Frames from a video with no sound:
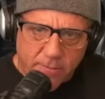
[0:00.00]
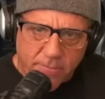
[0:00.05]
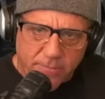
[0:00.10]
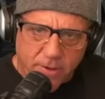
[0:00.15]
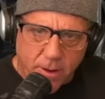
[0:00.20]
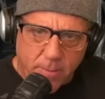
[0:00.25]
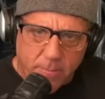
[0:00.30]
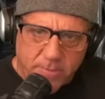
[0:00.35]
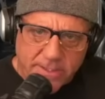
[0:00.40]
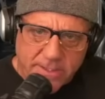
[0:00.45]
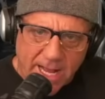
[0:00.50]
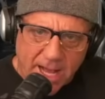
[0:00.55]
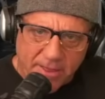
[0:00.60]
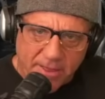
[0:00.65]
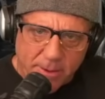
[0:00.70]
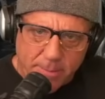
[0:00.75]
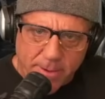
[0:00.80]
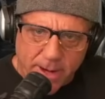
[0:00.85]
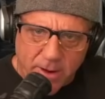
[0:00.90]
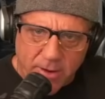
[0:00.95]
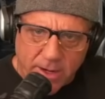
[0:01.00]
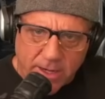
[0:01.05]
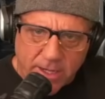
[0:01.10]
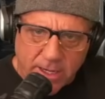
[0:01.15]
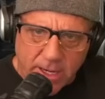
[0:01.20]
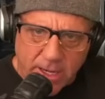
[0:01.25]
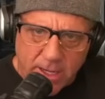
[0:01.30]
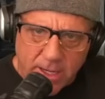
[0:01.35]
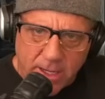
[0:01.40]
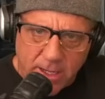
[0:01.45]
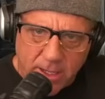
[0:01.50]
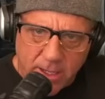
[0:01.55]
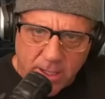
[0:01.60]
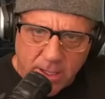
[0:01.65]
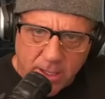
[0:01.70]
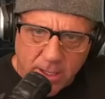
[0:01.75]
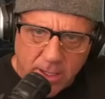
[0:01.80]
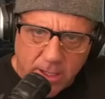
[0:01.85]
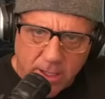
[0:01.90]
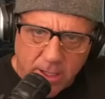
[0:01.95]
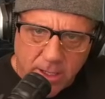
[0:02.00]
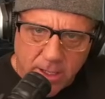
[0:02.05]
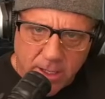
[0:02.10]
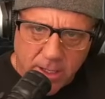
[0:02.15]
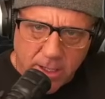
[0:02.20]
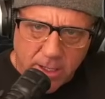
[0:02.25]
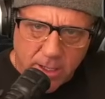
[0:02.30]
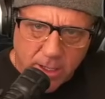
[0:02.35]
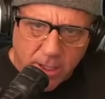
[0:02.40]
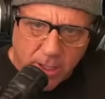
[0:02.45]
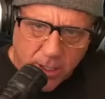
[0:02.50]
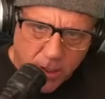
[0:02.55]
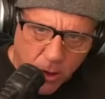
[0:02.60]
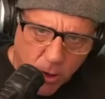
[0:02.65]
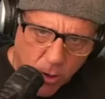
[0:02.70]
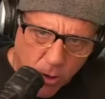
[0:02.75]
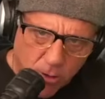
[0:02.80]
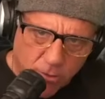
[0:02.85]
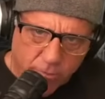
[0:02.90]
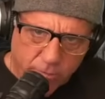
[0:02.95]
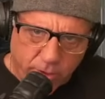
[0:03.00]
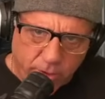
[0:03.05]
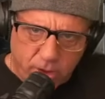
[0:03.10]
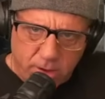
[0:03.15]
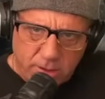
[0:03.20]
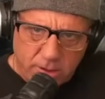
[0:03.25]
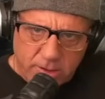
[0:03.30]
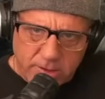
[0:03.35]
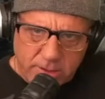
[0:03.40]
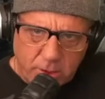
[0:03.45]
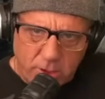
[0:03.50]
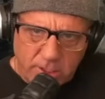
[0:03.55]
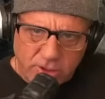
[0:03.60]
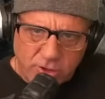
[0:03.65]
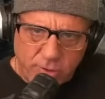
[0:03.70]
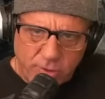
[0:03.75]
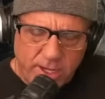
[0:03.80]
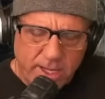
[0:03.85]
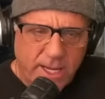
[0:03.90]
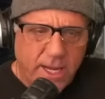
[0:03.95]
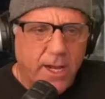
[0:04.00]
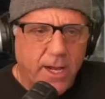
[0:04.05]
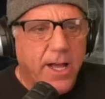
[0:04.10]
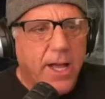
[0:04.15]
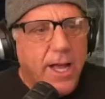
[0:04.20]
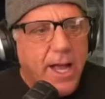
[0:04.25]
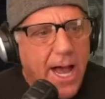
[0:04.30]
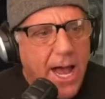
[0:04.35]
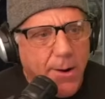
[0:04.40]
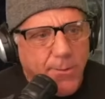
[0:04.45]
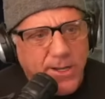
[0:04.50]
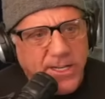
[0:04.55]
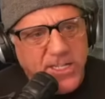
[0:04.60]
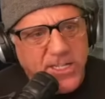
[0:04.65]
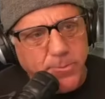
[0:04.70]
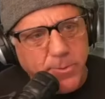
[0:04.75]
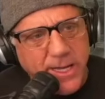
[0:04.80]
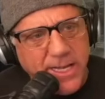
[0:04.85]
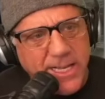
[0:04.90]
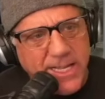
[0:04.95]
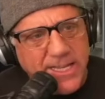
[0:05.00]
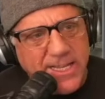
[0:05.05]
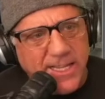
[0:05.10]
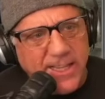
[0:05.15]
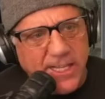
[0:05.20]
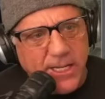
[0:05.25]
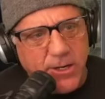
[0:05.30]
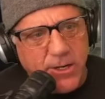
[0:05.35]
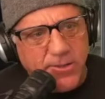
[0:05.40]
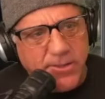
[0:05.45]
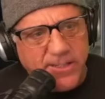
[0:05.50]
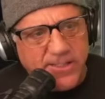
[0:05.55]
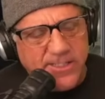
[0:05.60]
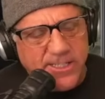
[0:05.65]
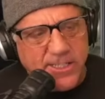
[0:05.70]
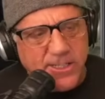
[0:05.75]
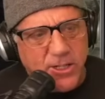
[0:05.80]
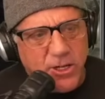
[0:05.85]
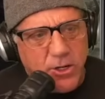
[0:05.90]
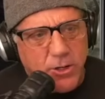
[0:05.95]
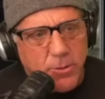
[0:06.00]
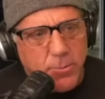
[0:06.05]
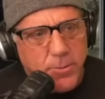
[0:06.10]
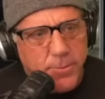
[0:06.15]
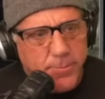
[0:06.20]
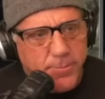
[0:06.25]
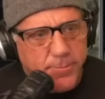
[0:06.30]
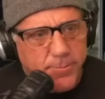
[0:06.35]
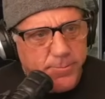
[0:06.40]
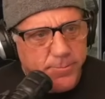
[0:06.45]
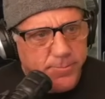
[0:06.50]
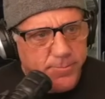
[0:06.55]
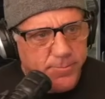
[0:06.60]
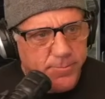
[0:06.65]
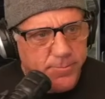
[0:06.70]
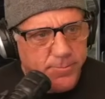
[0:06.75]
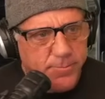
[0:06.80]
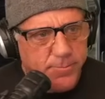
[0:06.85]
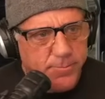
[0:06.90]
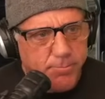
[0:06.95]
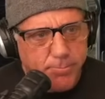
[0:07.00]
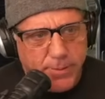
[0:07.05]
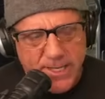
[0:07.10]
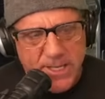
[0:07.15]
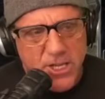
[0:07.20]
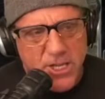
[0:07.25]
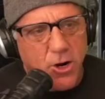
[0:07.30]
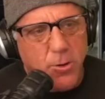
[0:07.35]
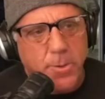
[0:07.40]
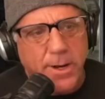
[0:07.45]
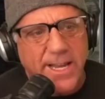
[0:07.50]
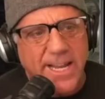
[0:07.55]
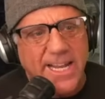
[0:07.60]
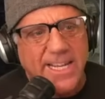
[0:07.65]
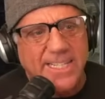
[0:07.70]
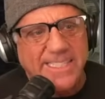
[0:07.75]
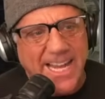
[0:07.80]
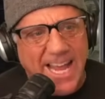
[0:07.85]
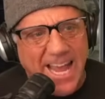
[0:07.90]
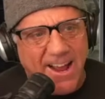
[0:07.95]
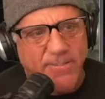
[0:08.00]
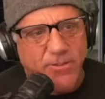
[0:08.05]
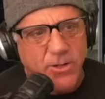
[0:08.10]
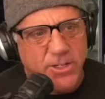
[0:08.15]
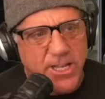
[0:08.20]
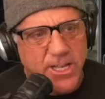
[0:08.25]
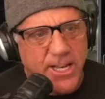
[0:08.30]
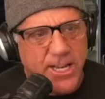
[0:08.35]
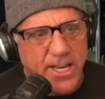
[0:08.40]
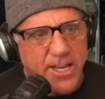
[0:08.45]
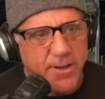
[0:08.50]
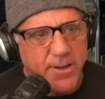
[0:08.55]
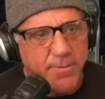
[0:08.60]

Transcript: from South America over to Australia. I would explain it that the Earth is a globe, but nobody has ever done it.